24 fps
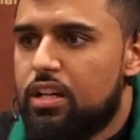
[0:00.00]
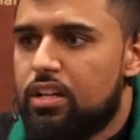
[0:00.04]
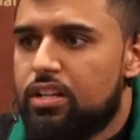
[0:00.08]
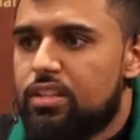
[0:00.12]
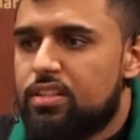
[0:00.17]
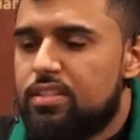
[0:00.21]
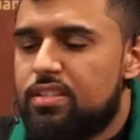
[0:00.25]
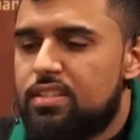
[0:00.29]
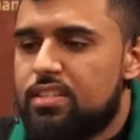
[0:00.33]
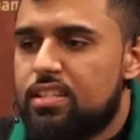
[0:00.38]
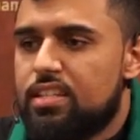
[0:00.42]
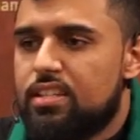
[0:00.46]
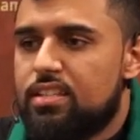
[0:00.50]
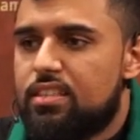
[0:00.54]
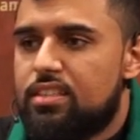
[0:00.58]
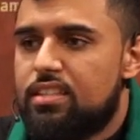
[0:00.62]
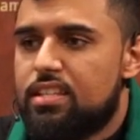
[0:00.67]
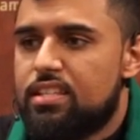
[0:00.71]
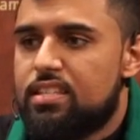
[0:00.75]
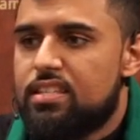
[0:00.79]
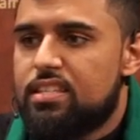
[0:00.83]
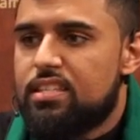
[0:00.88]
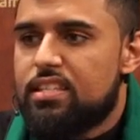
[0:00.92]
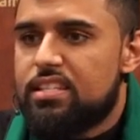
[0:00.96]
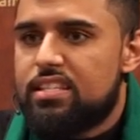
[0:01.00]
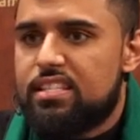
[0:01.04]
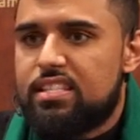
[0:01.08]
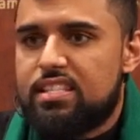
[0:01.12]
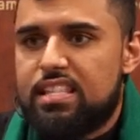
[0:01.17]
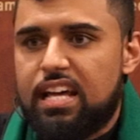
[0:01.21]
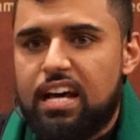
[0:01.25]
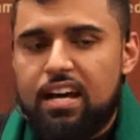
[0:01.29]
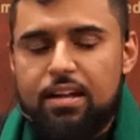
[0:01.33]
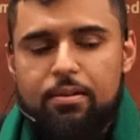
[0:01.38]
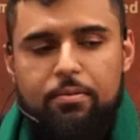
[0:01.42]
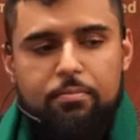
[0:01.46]
You see, this is
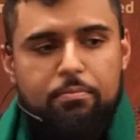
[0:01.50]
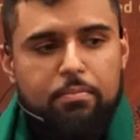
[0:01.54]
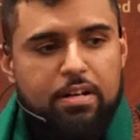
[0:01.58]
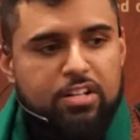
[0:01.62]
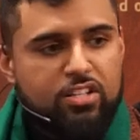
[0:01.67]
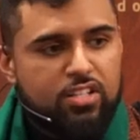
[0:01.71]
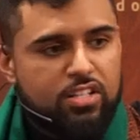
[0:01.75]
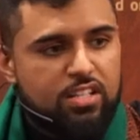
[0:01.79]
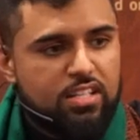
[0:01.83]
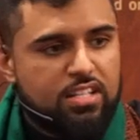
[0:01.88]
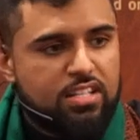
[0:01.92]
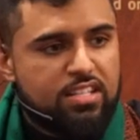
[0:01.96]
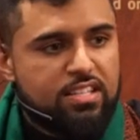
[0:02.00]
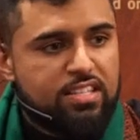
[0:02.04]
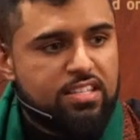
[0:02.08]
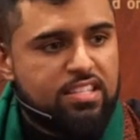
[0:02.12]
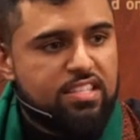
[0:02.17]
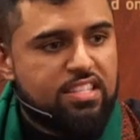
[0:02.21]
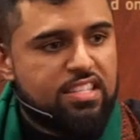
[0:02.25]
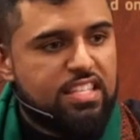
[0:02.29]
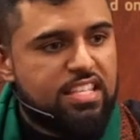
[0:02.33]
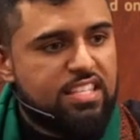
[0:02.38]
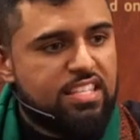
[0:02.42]
that majlis.